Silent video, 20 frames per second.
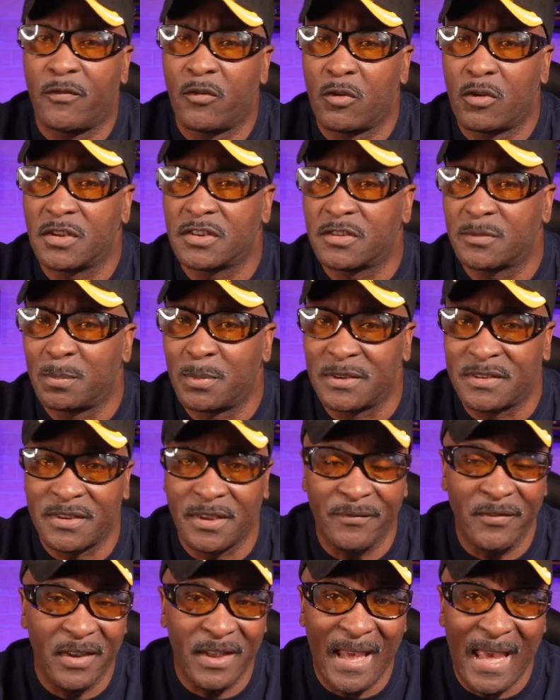for
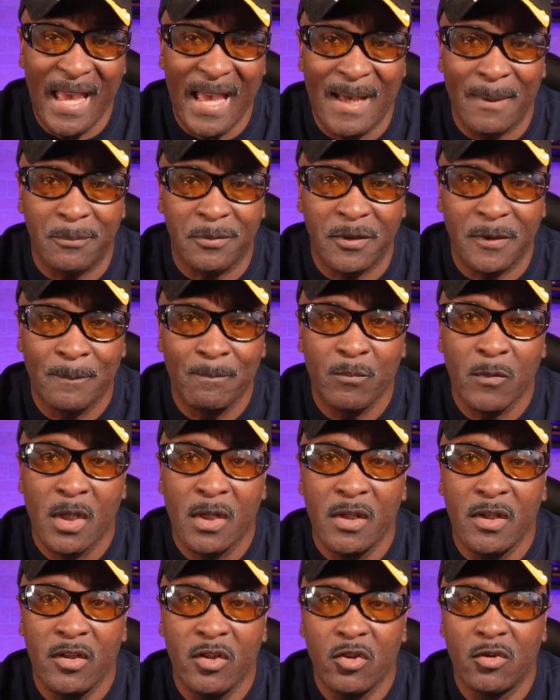specific apps,
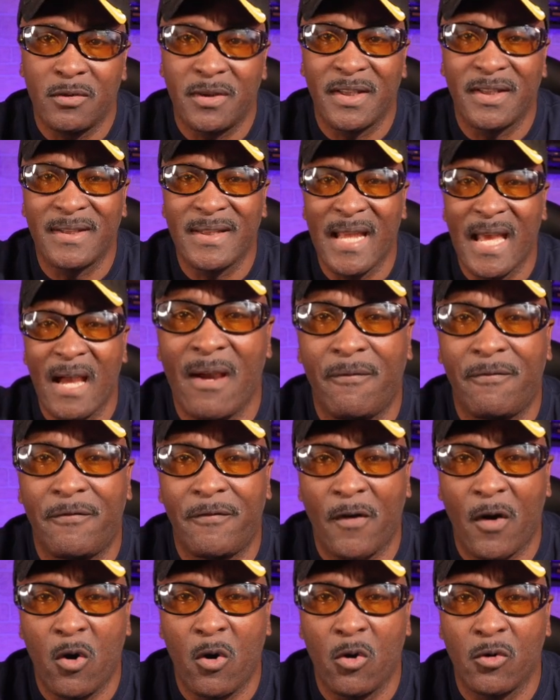you can now
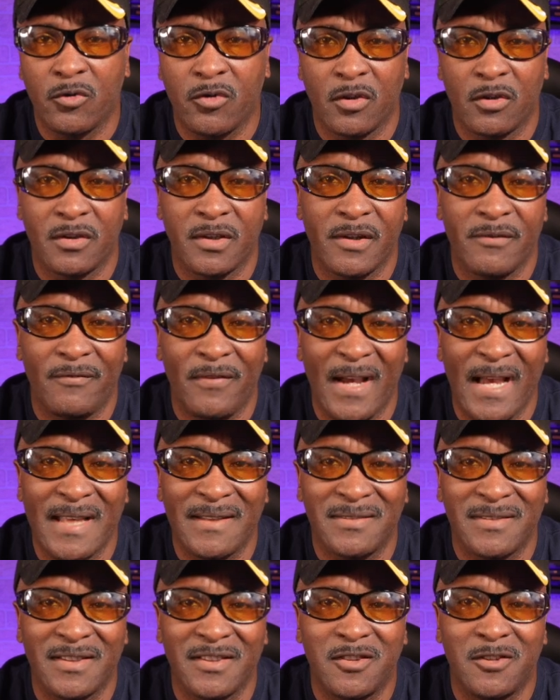fold your
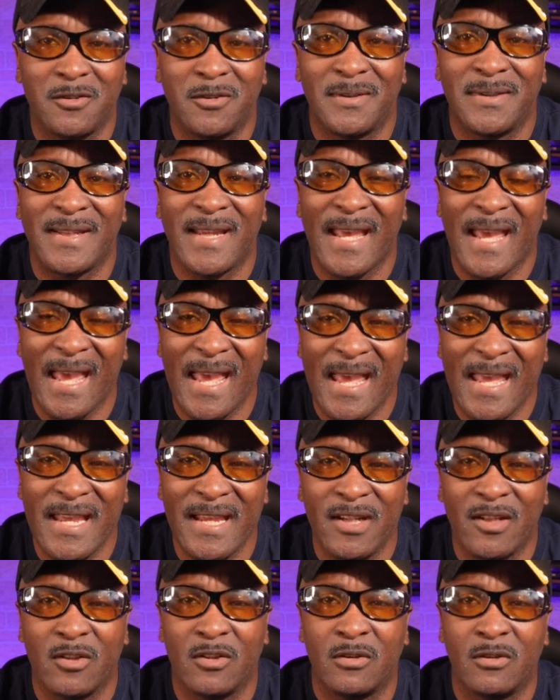device into an
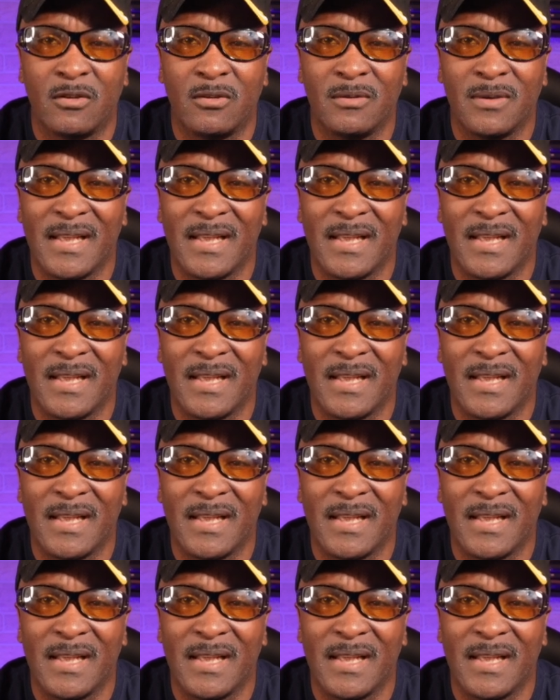angle